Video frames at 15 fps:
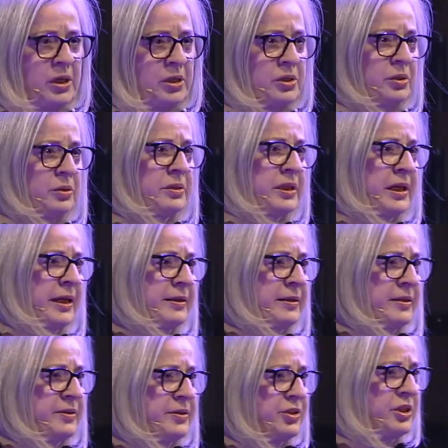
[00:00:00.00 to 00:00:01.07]
to take
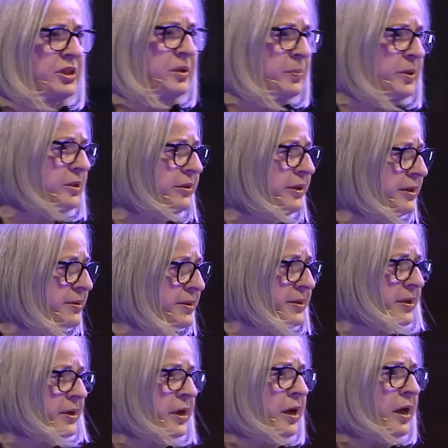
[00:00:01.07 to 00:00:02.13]
these shitty buildings
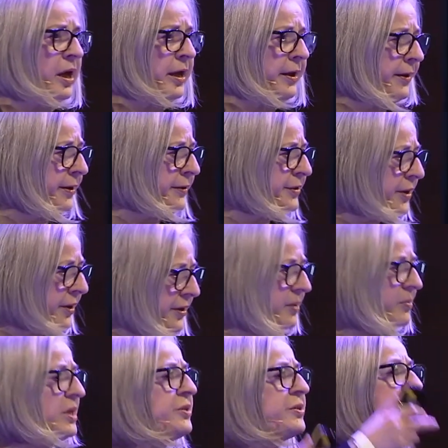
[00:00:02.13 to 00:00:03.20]
and then turn
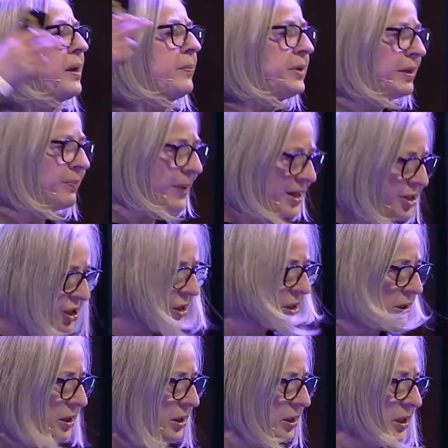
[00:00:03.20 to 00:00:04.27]
them into something
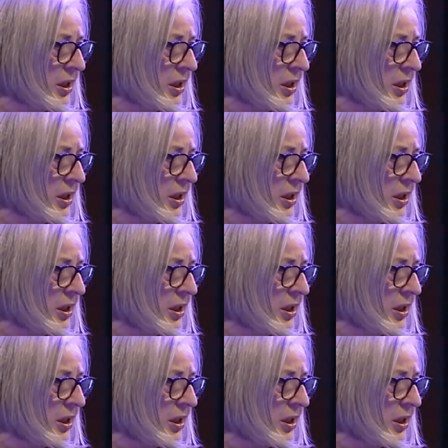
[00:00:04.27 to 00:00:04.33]
magical